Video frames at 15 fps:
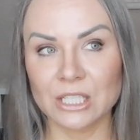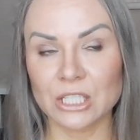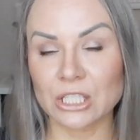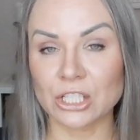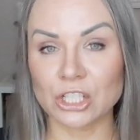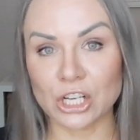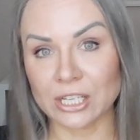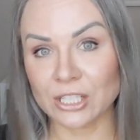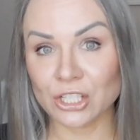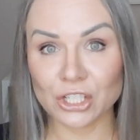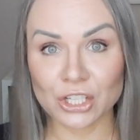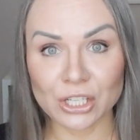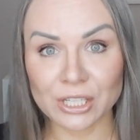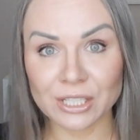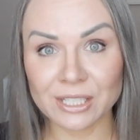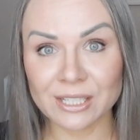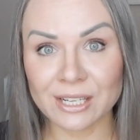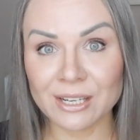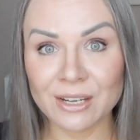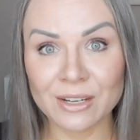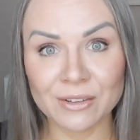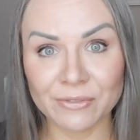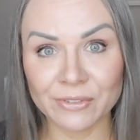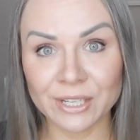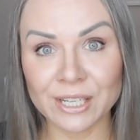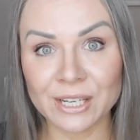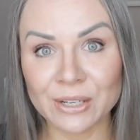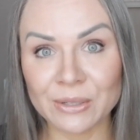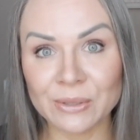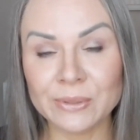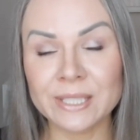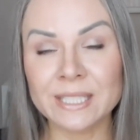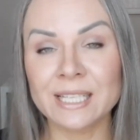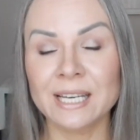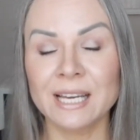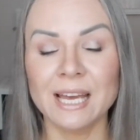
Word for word: suggestion videos.